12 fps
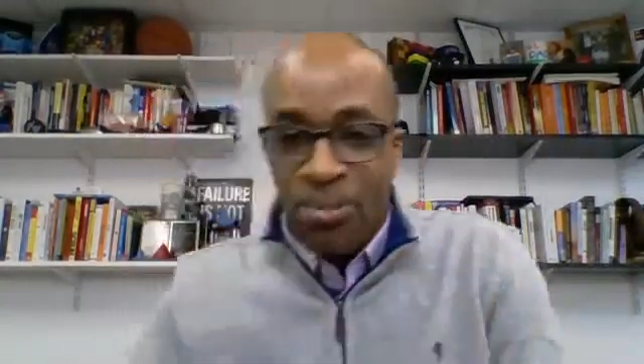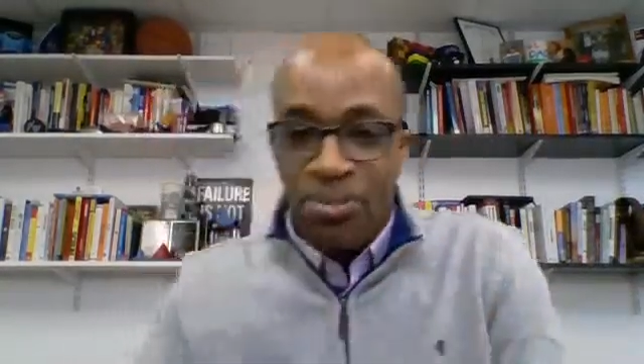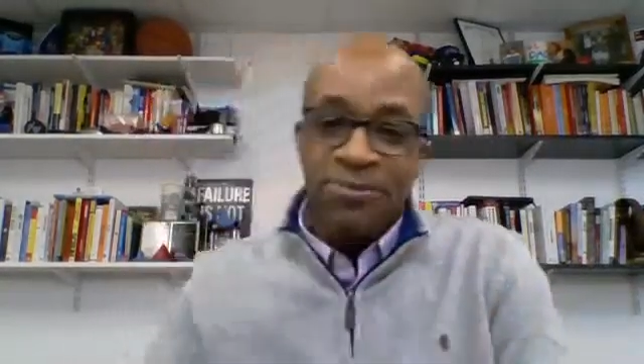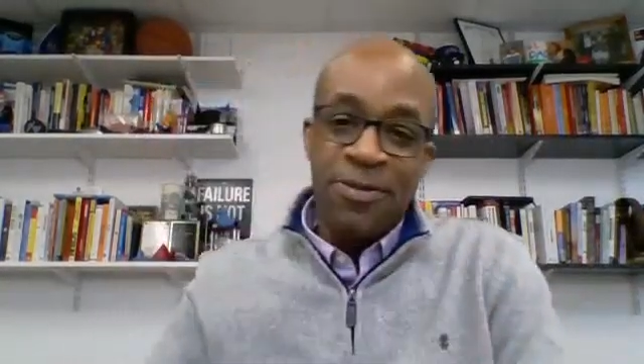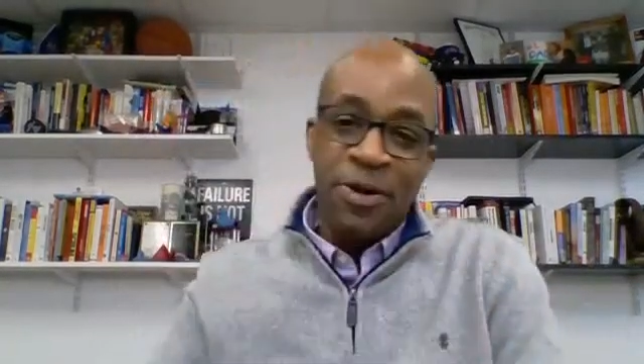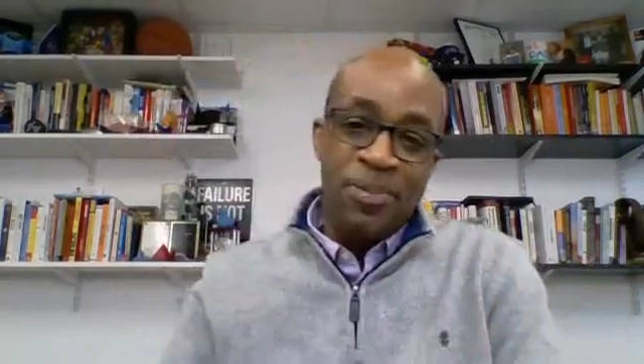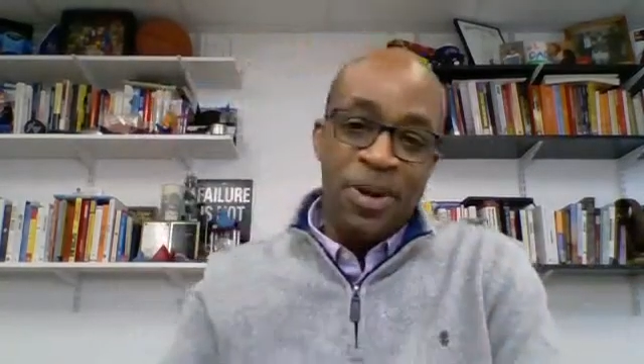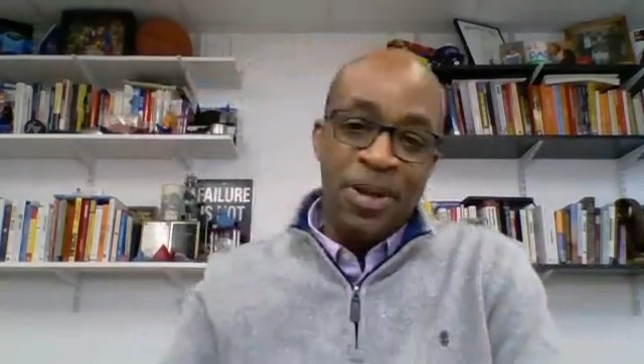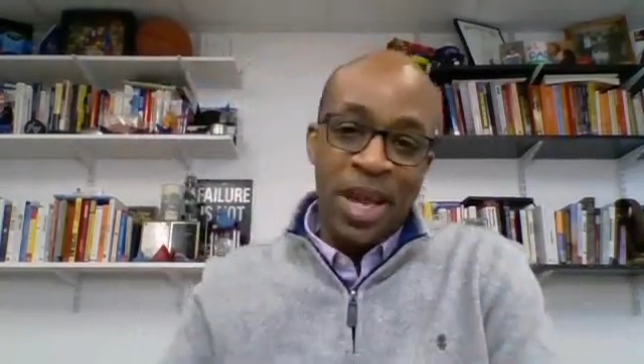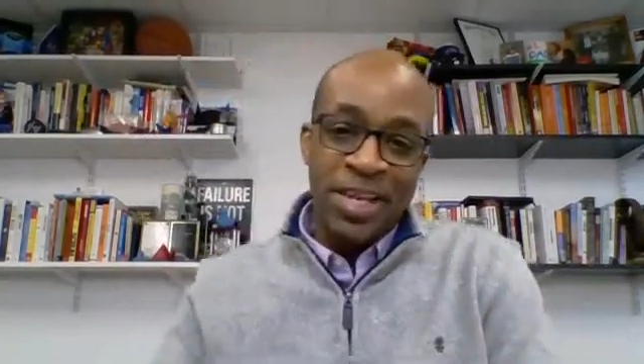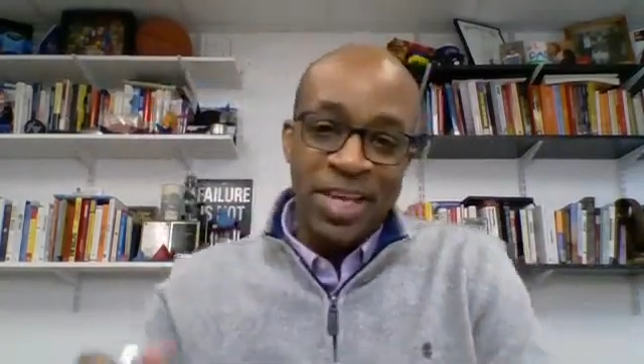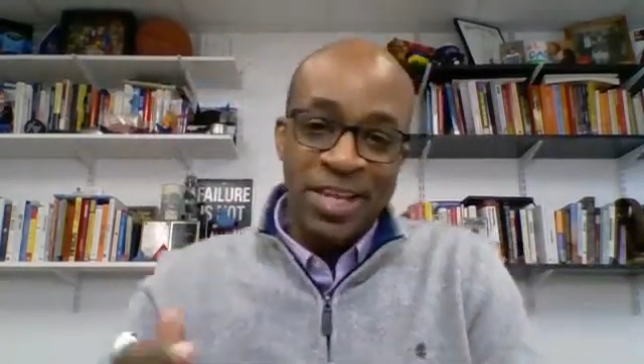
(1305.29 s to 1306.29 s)
But very
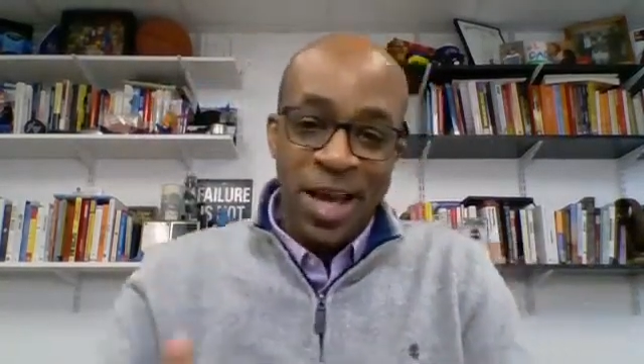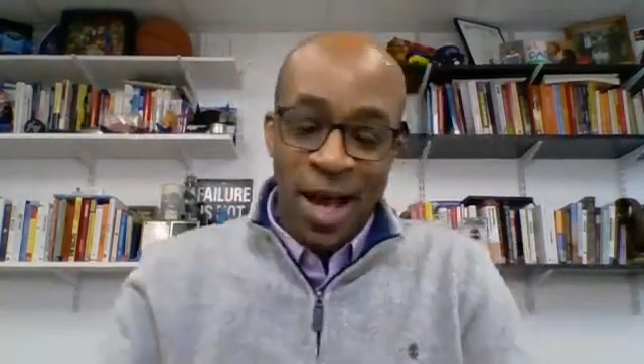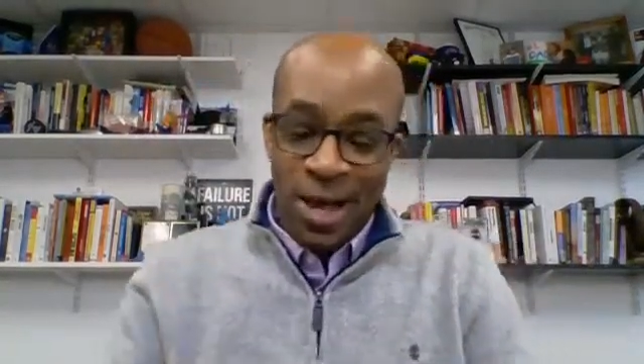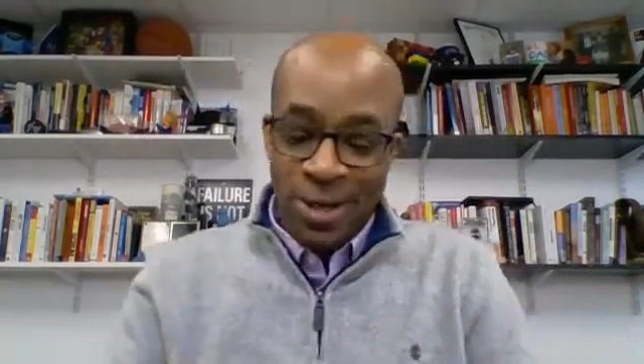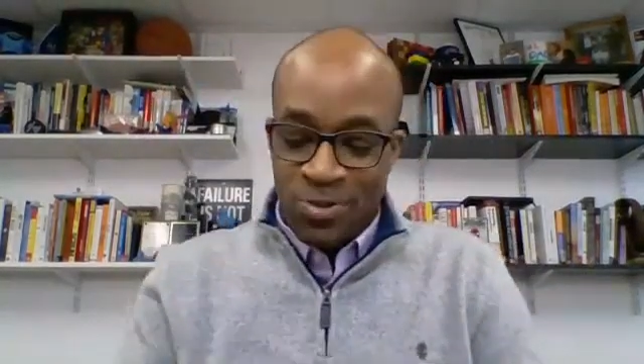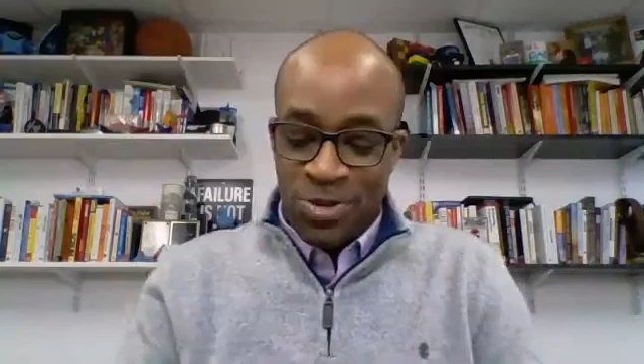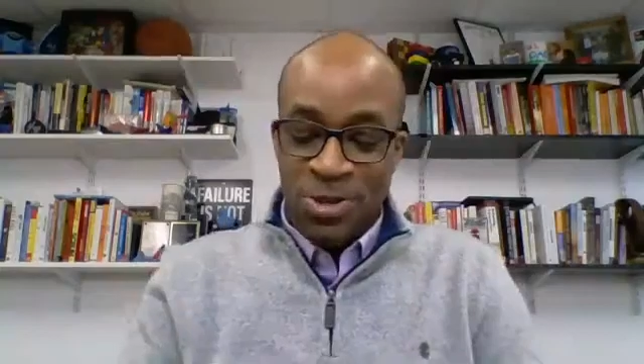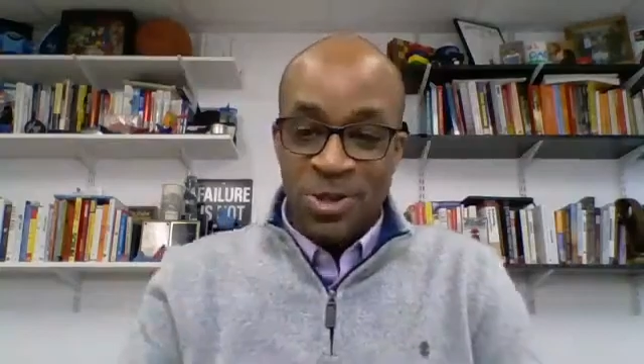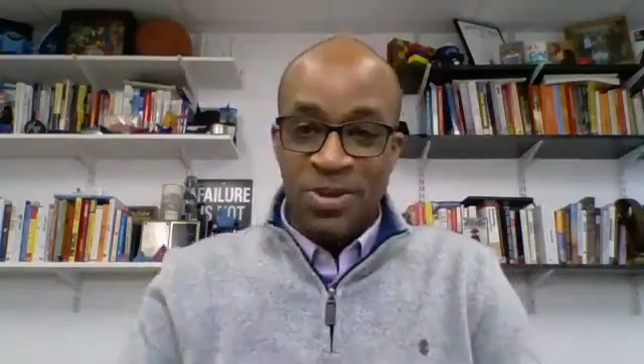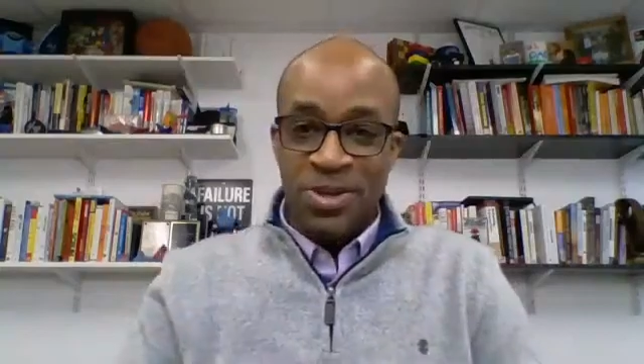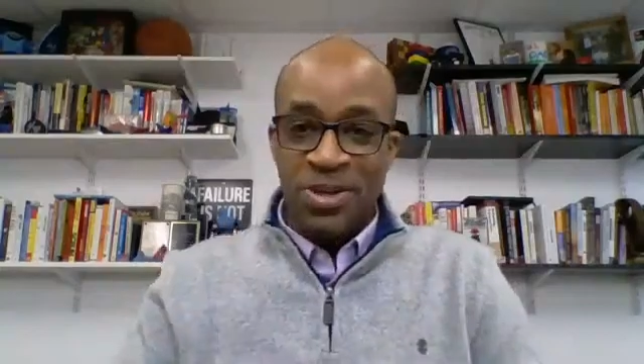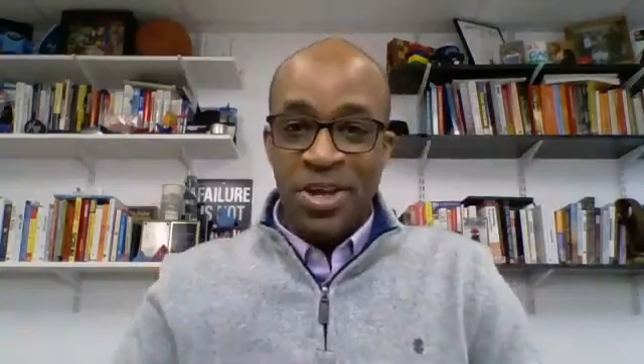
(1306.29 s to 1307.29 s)
politely in the Oz
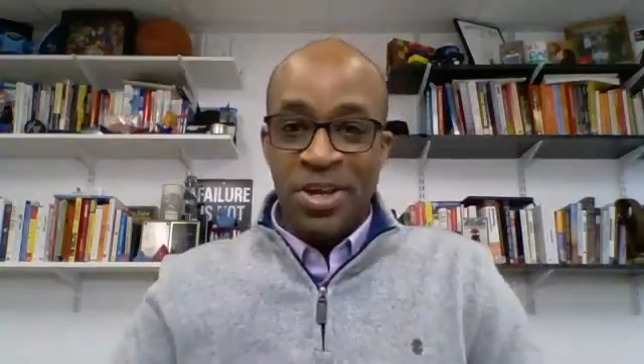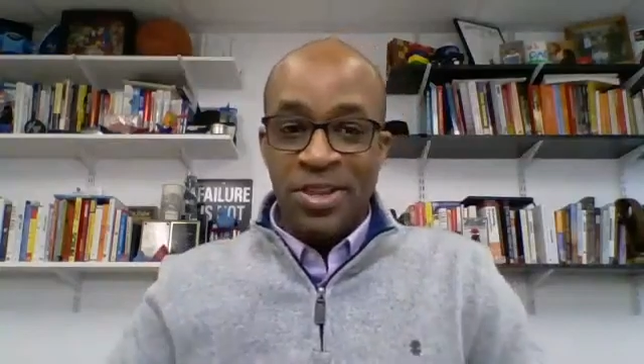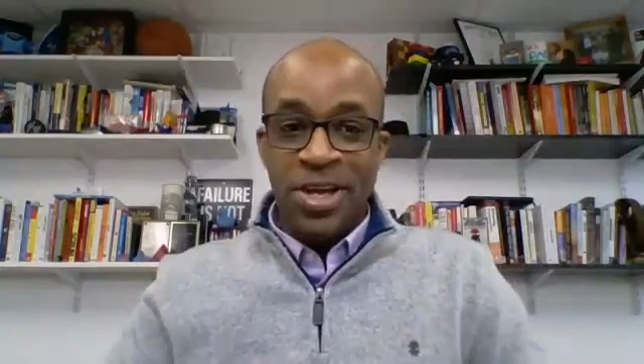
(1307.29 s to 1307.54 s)
principle,